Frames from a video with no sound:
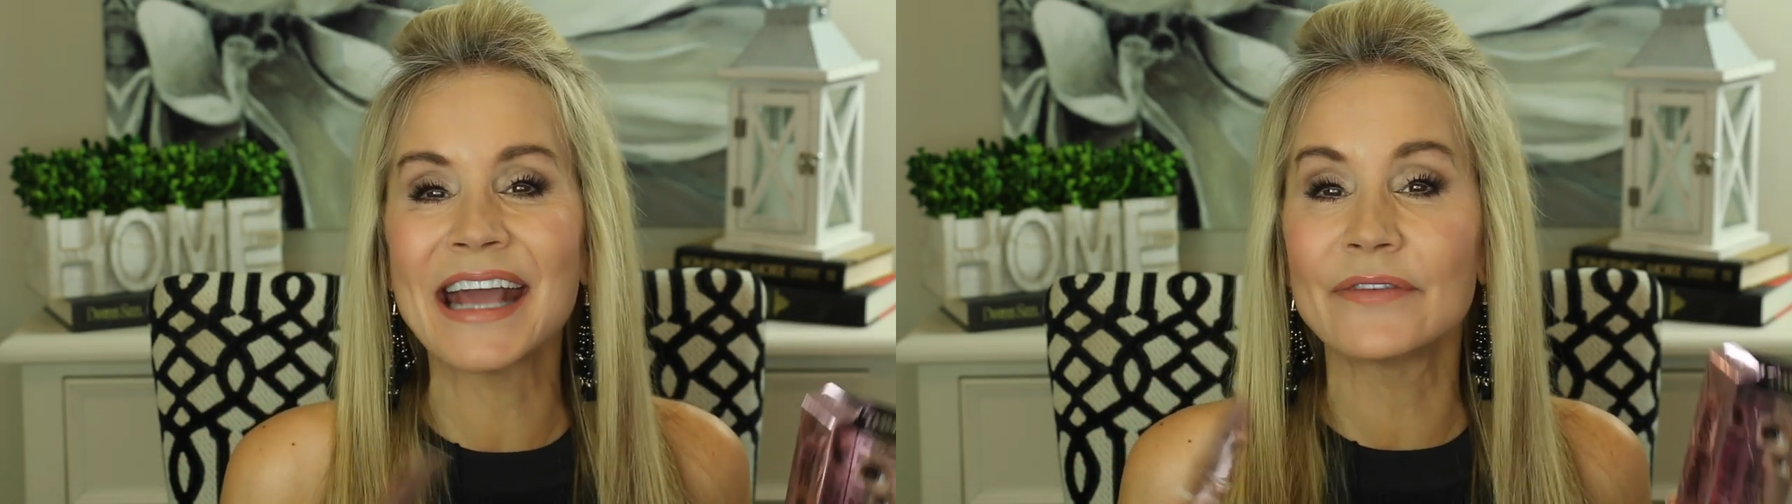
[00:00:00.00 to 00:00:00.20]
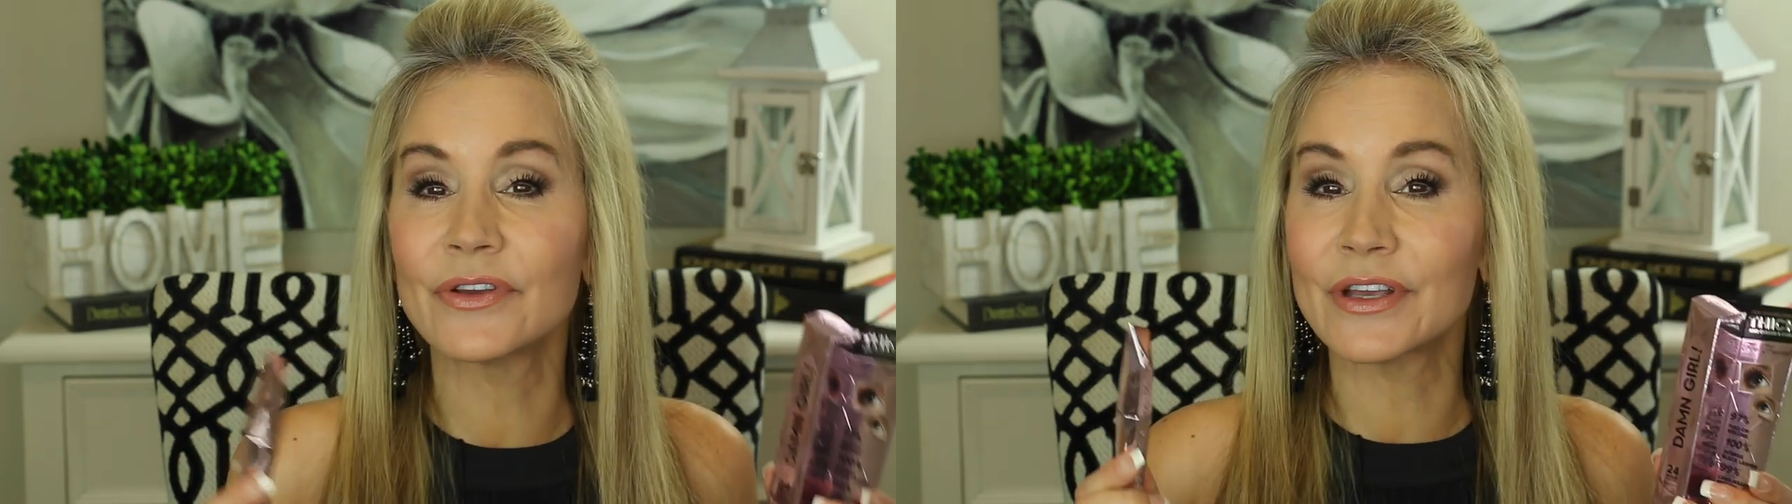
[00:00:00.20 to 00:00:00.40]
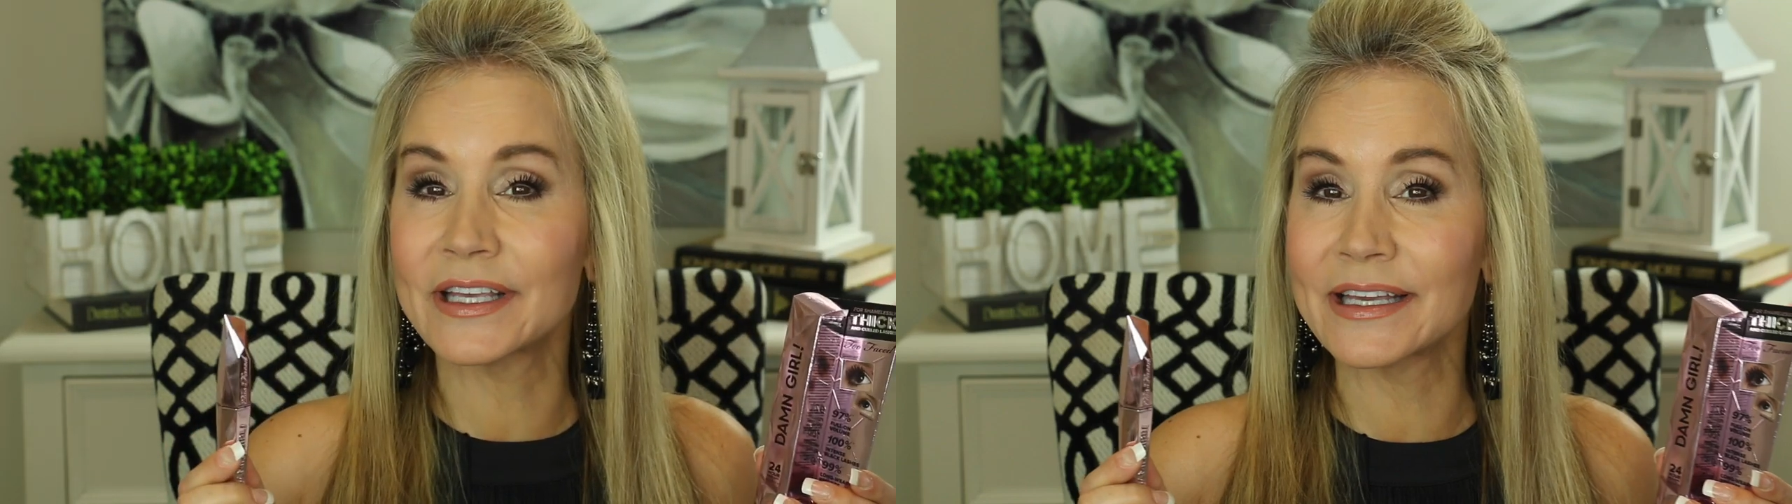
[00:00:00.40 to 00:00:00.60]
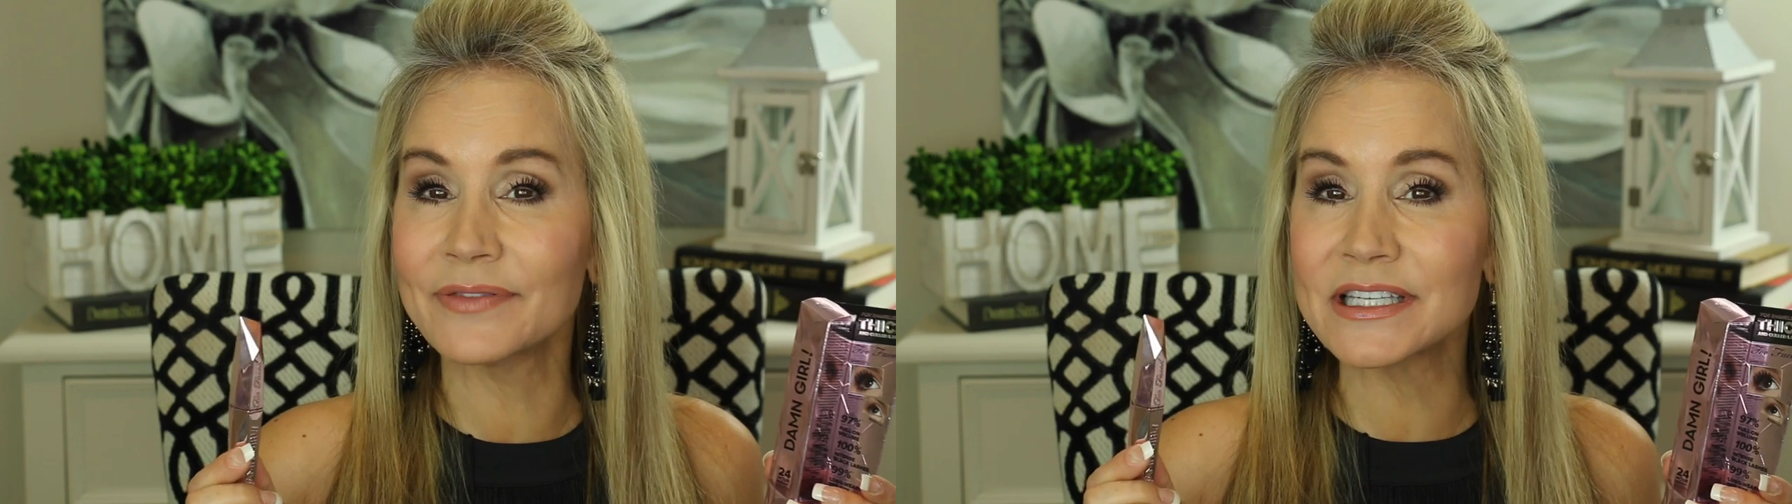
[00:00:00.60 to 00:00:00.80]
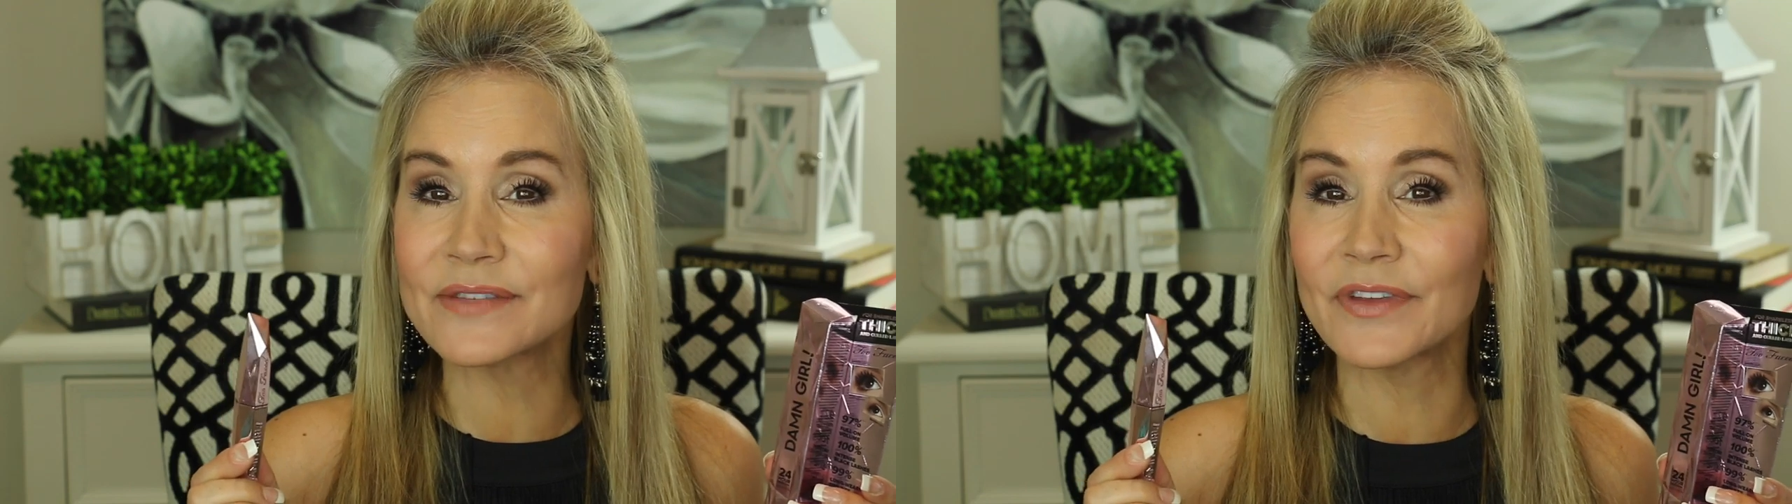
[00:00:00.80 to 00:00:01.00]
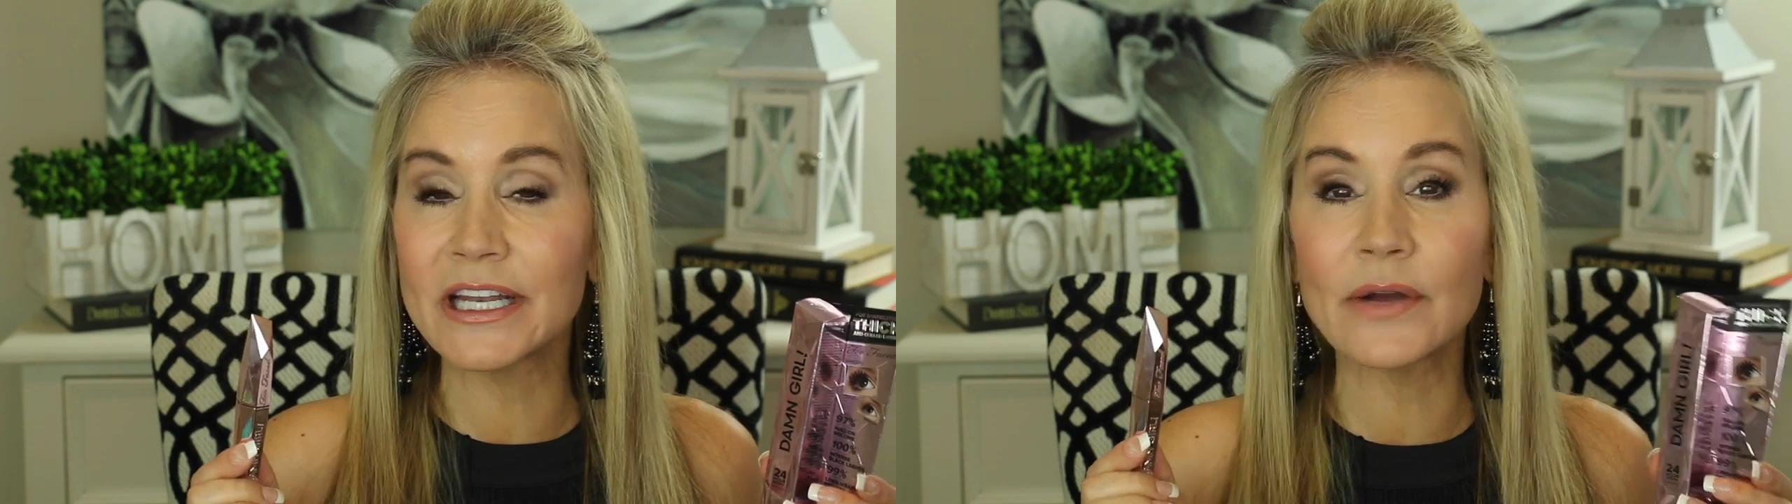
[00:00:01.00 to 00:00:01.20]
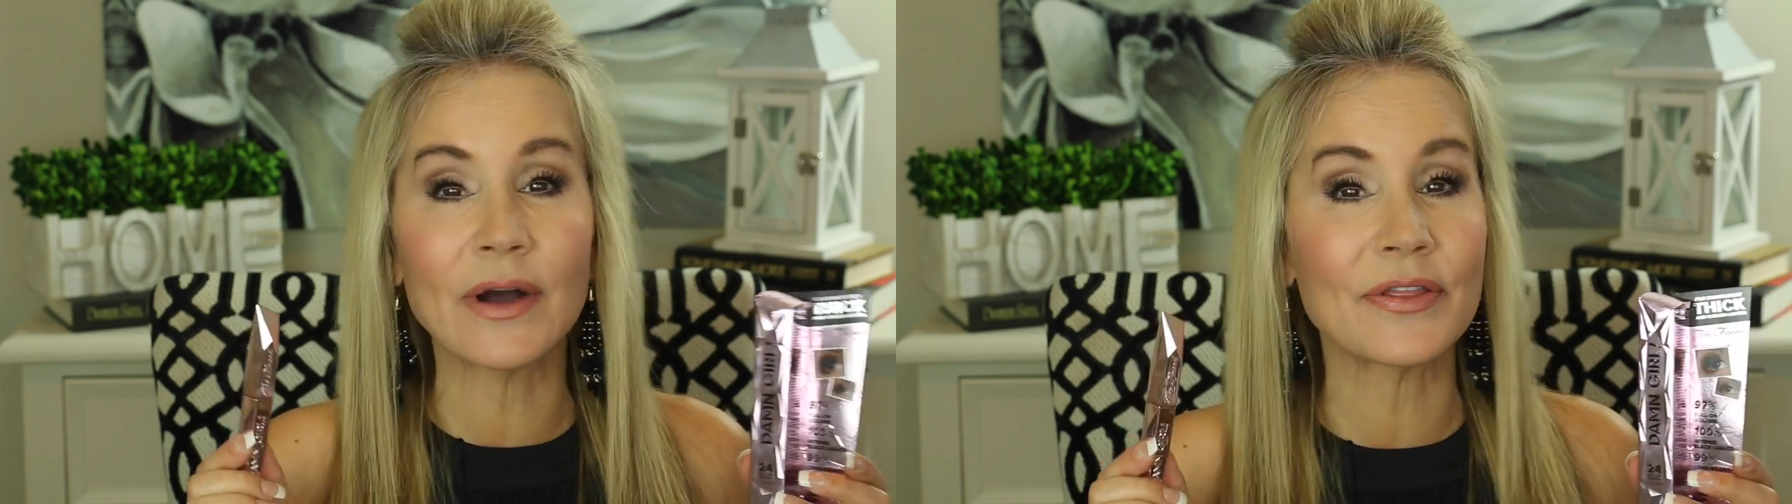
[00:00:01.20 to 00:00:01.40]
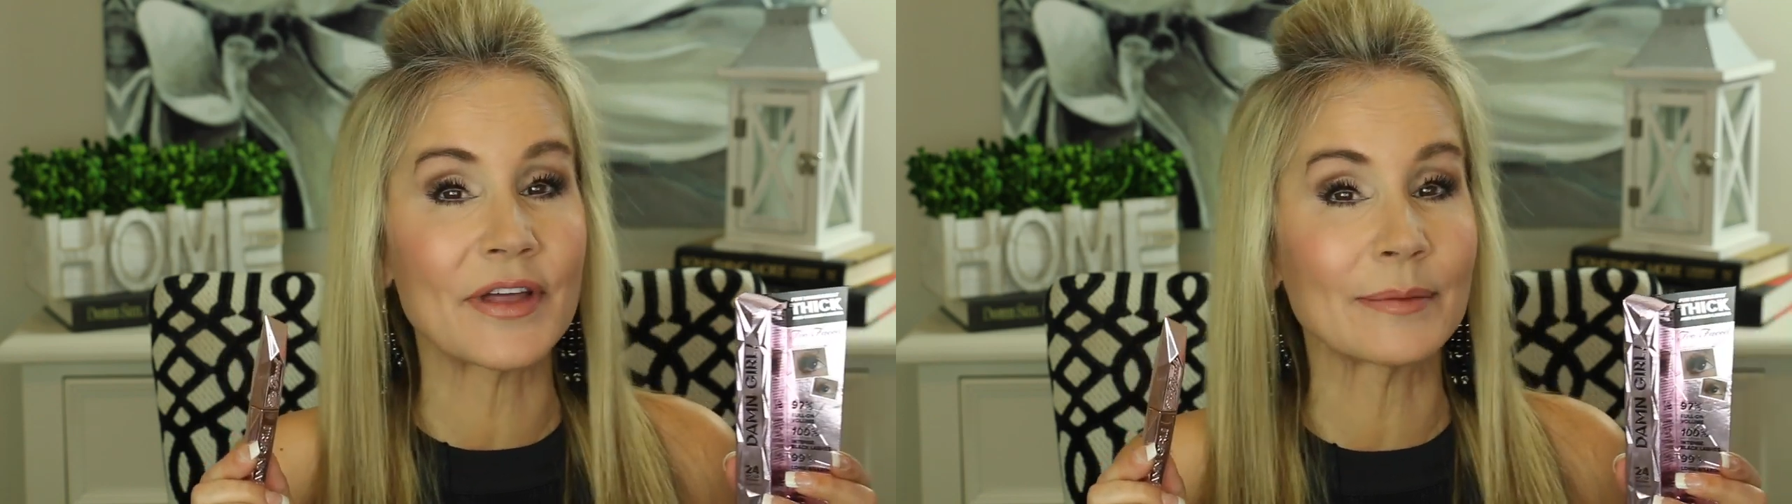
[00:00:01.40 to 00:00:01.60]
And if you could give this video
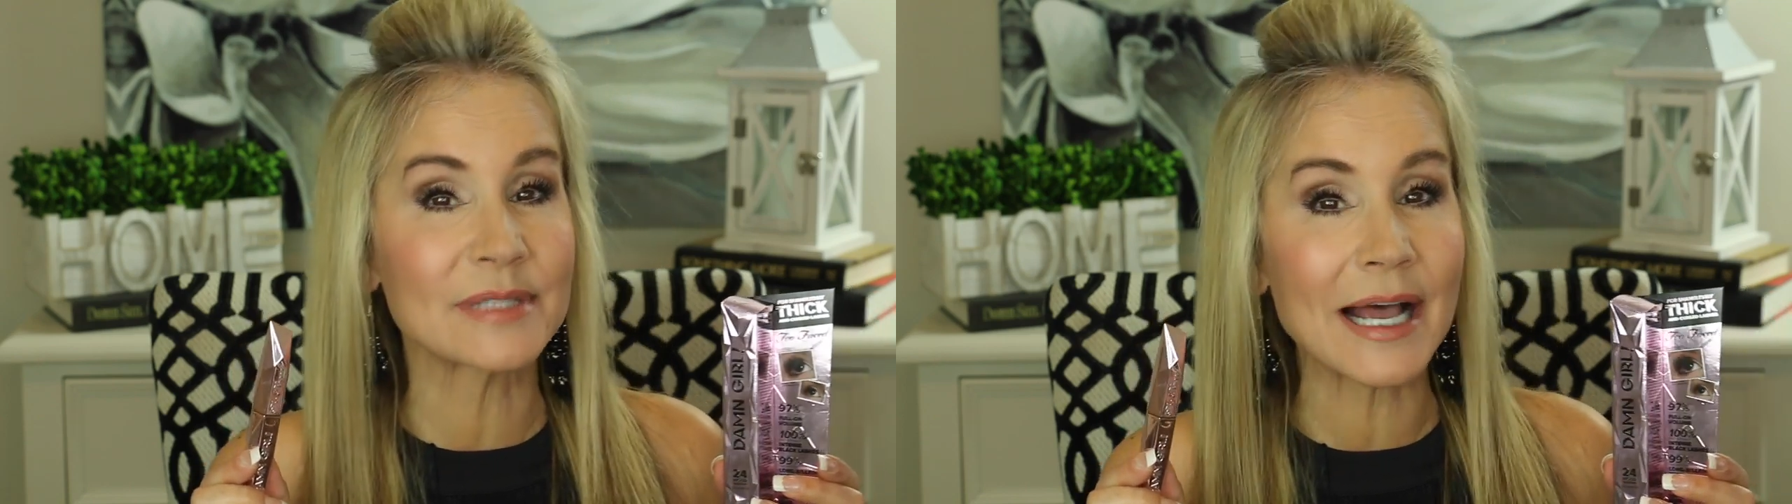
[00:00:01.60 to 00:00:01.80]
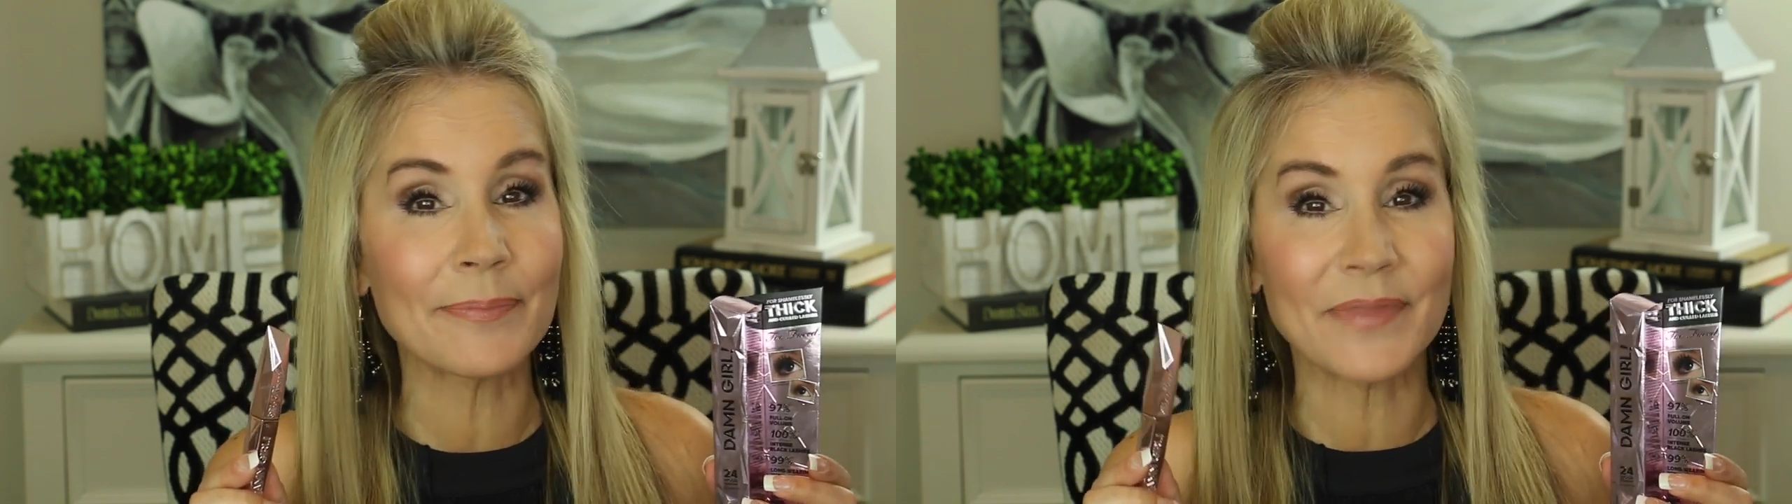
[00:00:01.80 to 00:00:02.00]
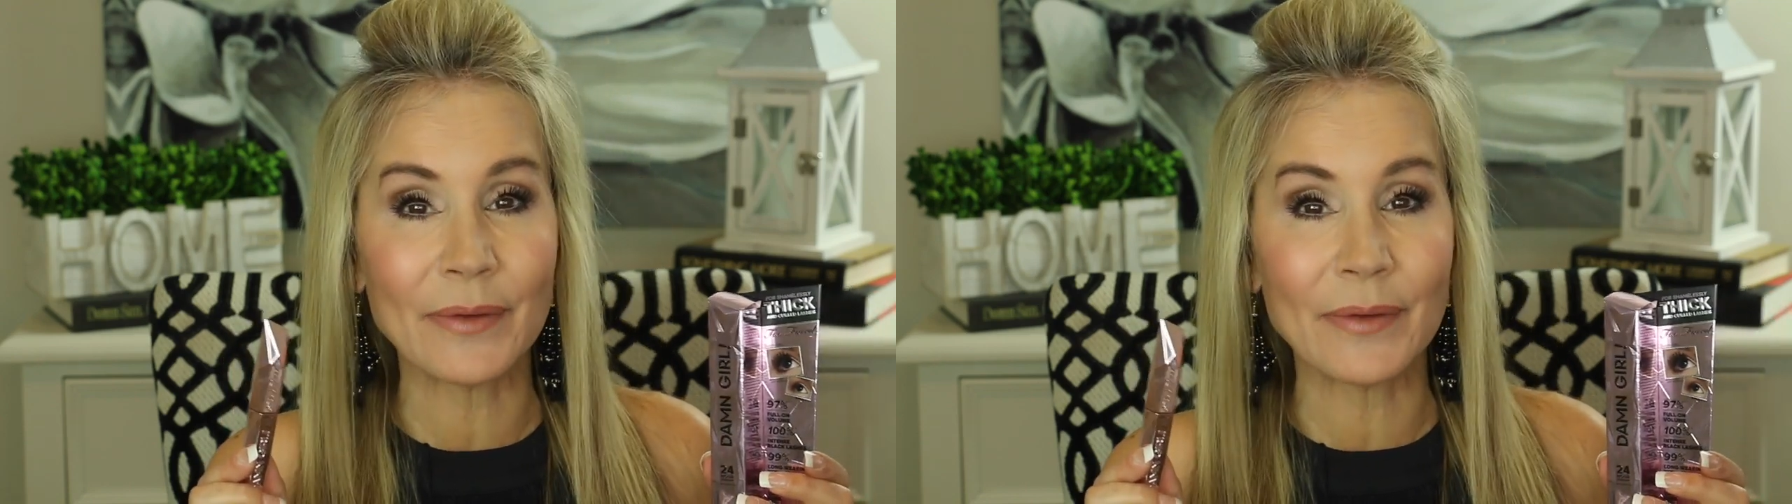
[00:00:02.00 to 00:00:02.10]
a thumbs up,